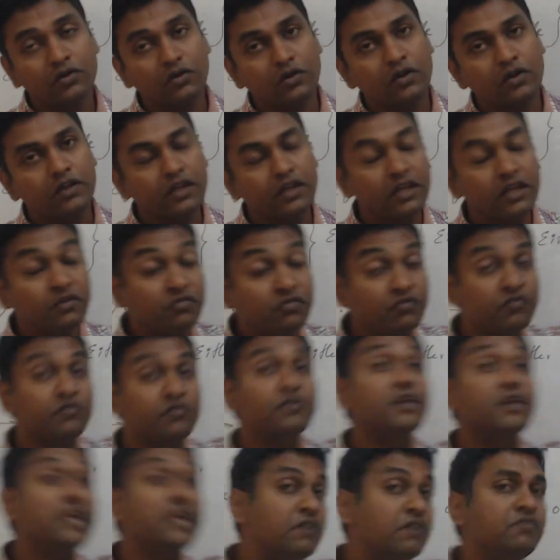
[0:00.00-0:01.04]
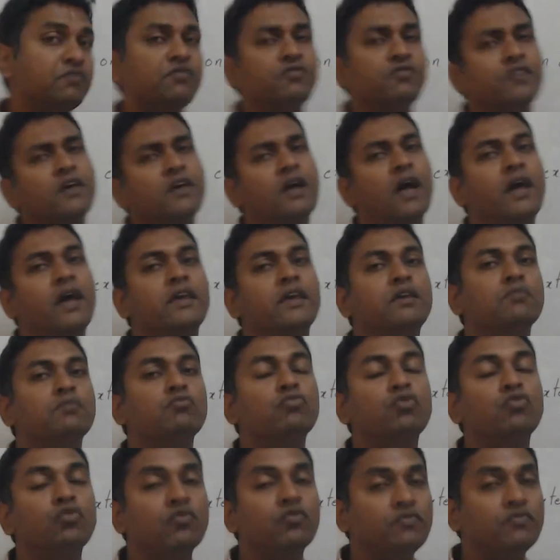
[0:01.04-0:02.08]
if I
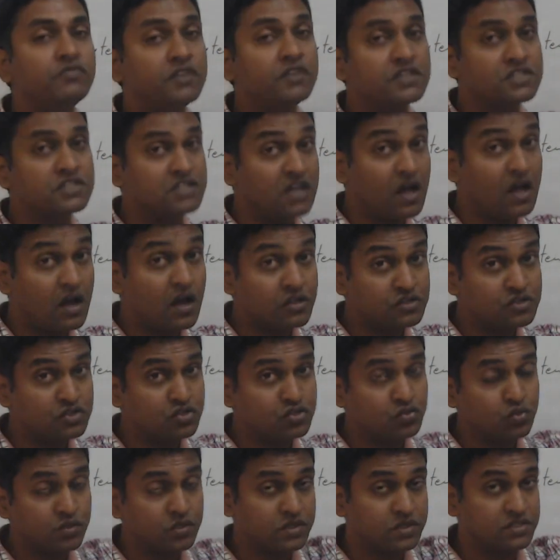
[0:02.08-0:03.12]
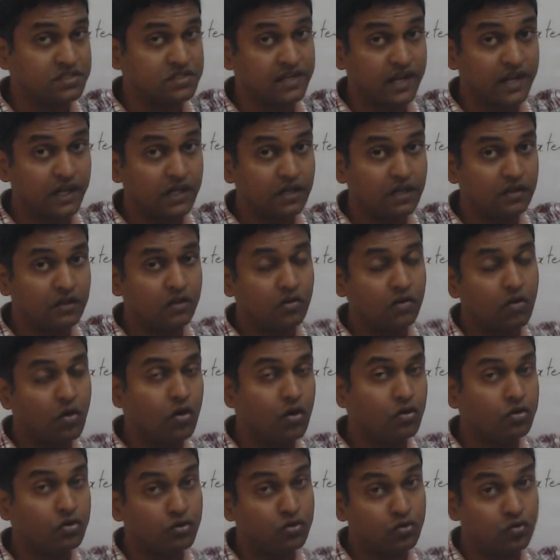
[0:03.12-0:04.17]
move the charge towards right or
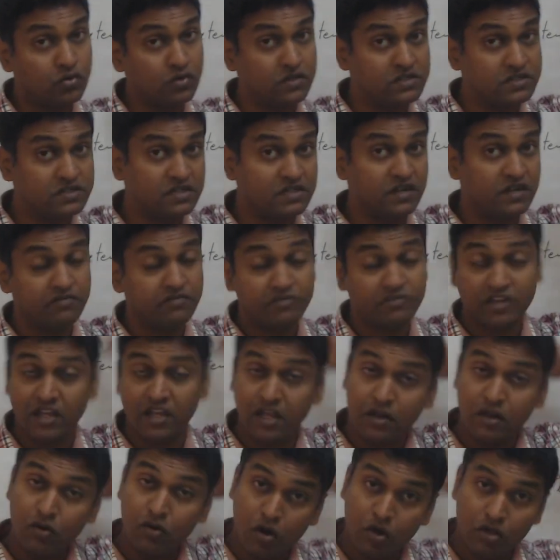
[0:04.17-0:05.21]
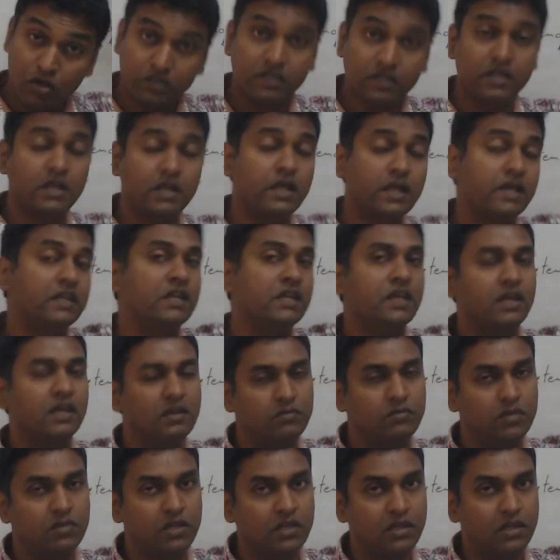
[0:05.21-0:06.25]
towards left along the line AB,
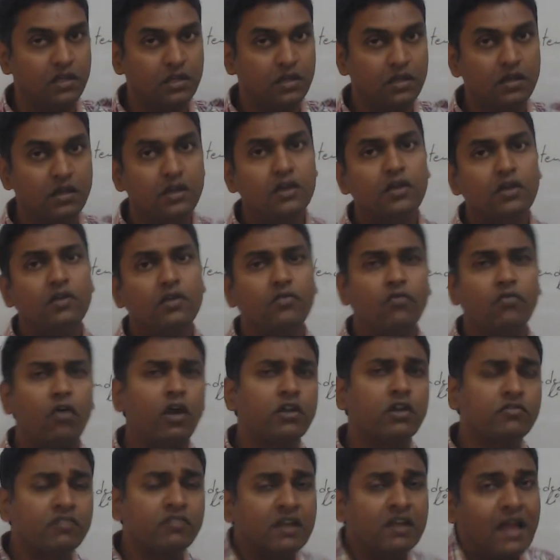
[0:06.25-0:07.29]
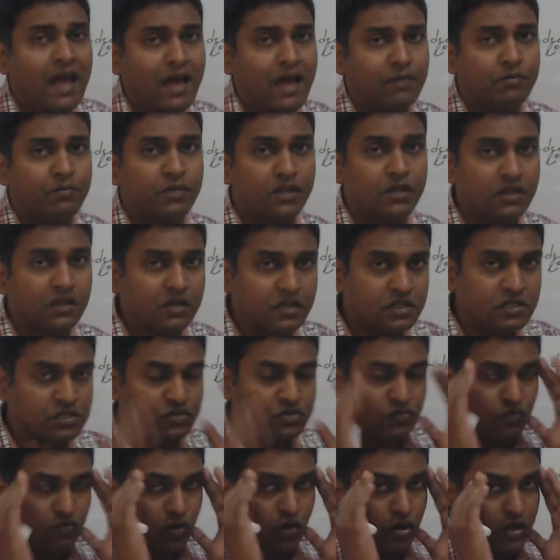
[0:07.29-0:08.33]
what will happen is
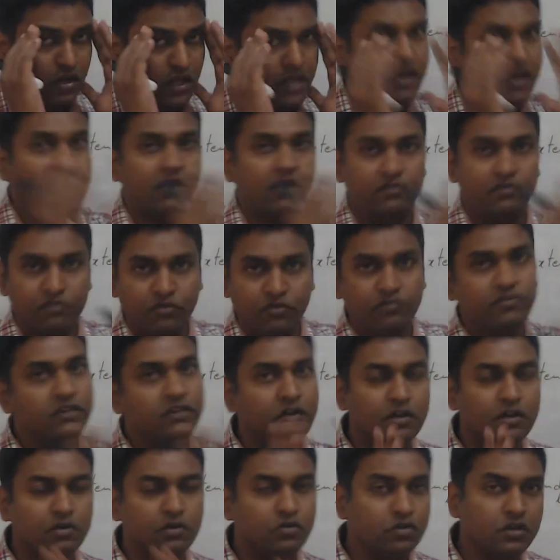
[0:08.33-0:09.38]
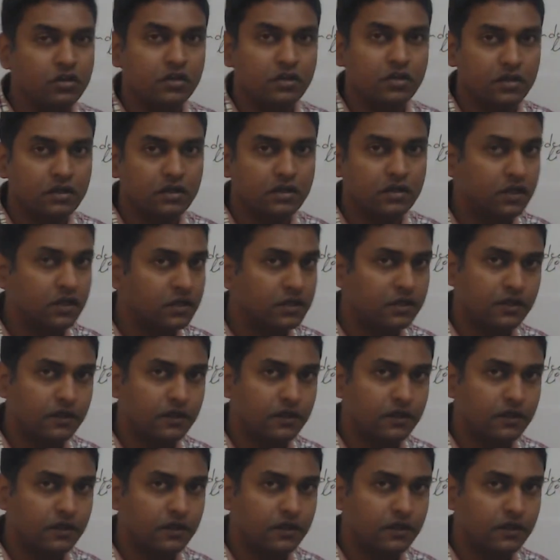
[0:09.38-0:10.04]
what I have to figure out, right?